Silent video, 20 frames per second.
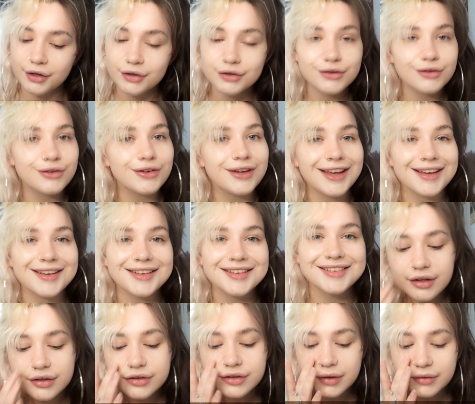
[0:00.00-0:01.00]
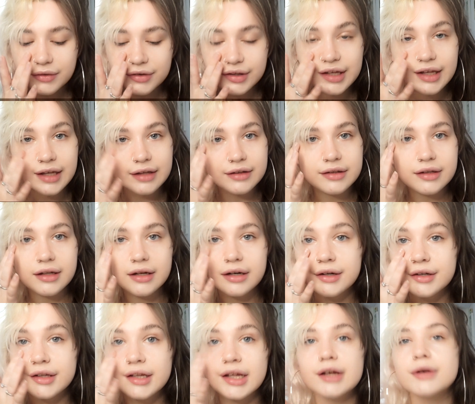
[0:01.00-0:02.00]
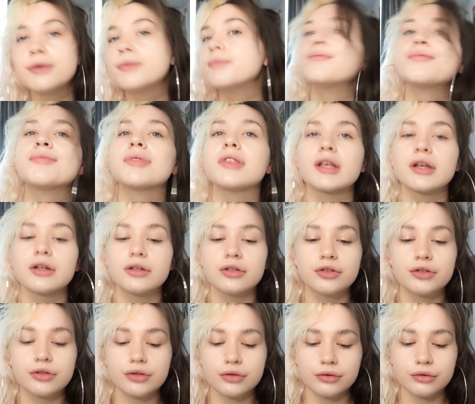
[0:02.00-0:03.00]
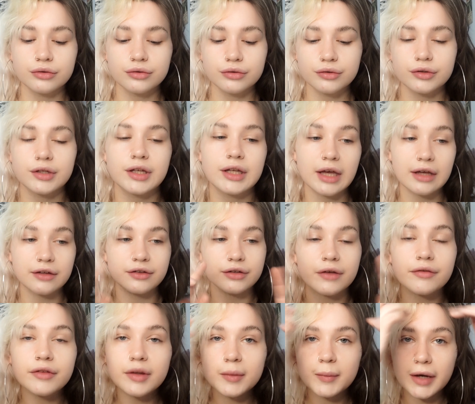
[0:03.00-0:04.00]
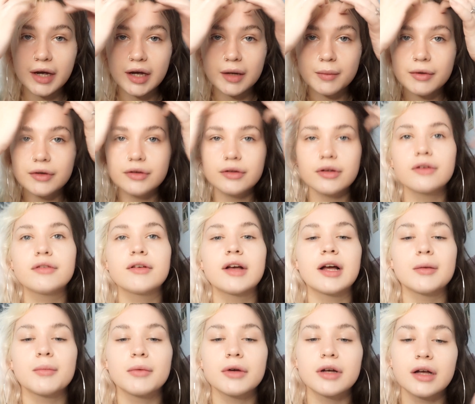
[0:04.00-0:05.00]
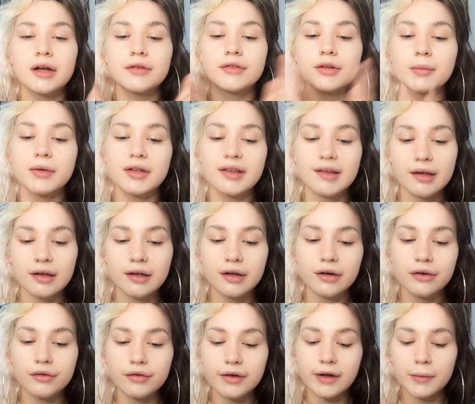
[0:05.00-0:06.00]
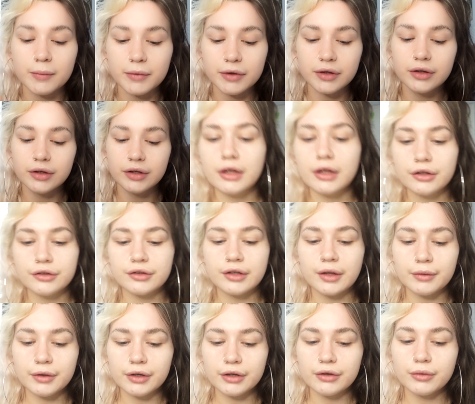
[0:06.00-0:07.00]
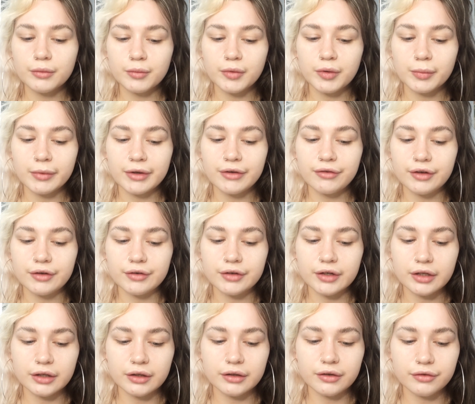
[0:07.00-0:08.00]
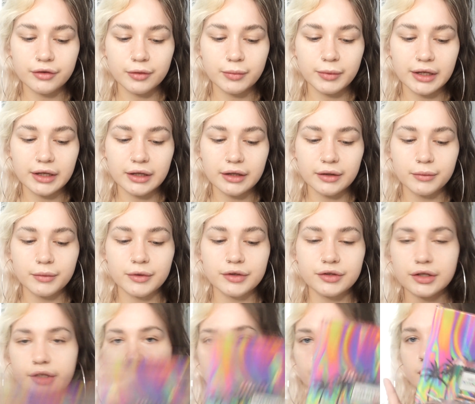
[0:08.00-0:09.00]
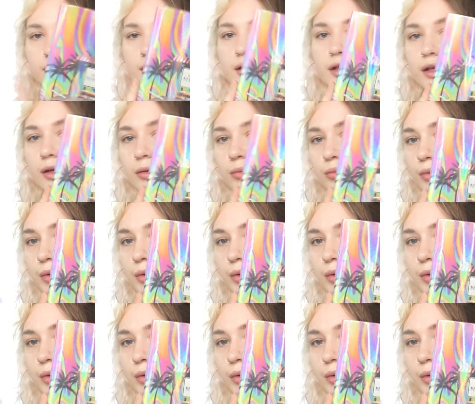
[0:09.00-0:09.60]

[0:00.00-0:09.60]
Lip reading: So yeah, so I'm just gonna get started now. So yeah, so I've done my eyebrows off camera, I've done my skincare off camera. So I'm gonna go in with my favourite colourful palette, which is the